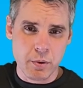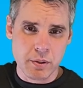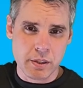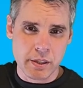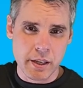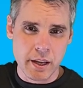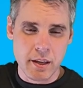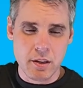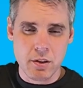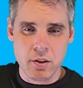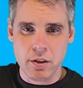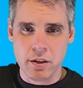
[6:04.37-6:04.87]

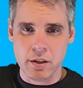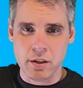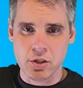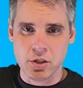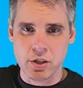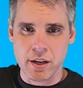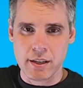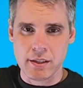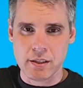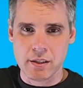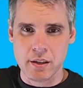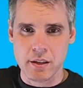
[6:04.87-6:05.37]
frequency and
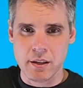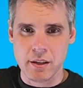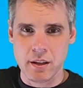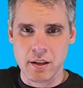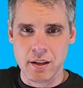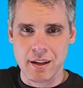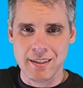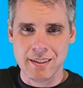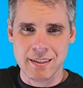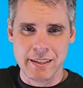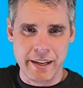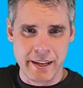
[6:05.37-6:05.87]
you can adjust
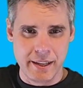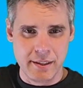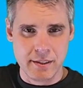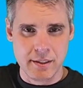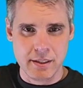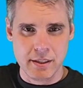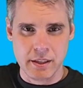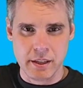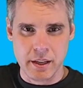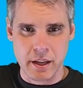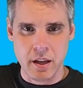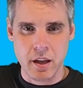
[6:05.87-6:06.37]
the
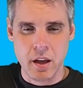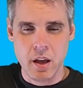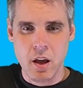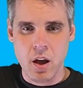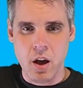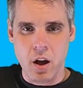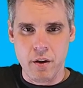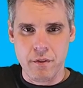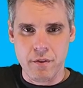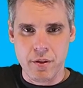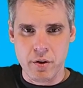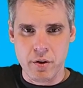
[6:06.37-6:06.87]
intensity